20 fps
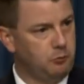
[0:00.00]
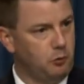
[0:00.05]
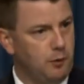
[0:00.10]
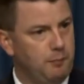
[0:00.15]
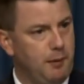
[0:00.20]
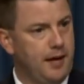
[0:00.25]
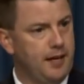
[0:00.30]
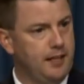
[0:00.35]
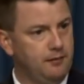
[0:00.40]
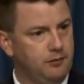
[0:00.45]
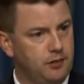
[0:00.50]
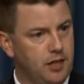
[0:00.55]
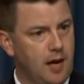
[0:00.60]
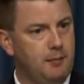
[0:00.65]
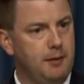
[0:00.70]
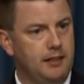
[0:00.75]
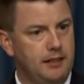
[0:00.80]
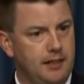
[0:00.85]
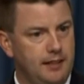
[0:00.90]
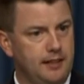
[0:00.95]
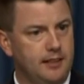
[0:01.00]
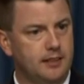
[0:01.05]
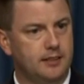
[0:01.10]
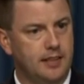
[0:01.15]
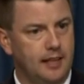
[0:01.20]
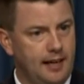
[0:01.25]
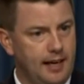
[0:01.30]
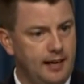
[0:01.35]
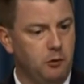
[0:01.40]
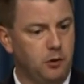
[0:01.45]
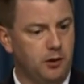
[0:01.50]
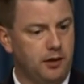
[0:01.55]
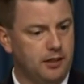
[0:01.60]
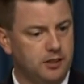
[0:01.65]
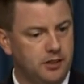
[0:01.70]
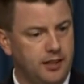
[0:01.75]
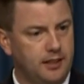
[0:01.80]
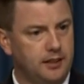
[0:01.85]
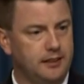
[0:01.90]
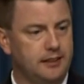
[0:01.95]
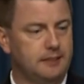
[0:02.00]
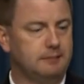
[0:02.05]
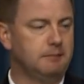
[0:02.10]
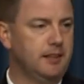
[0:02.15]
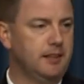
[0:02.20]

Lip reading: repetitive timing data to say, hey, we're going to cycle it